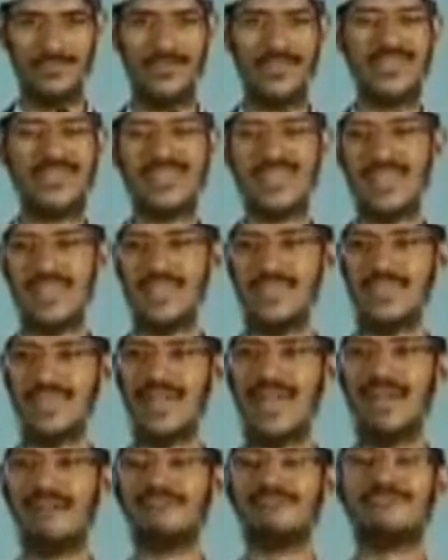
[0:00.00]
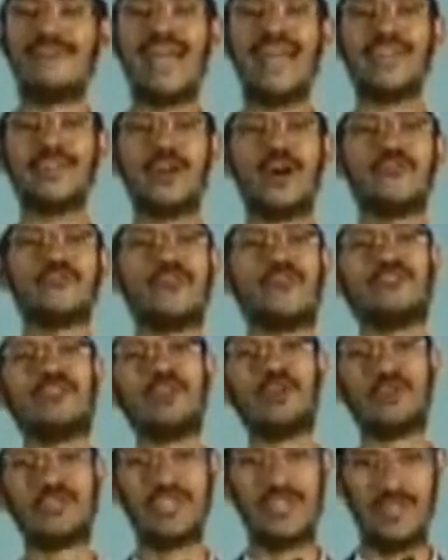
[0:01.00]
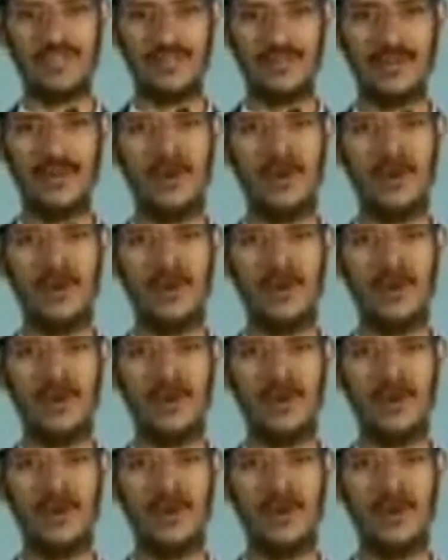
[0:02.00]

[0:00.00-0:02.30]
which says fact of evolution.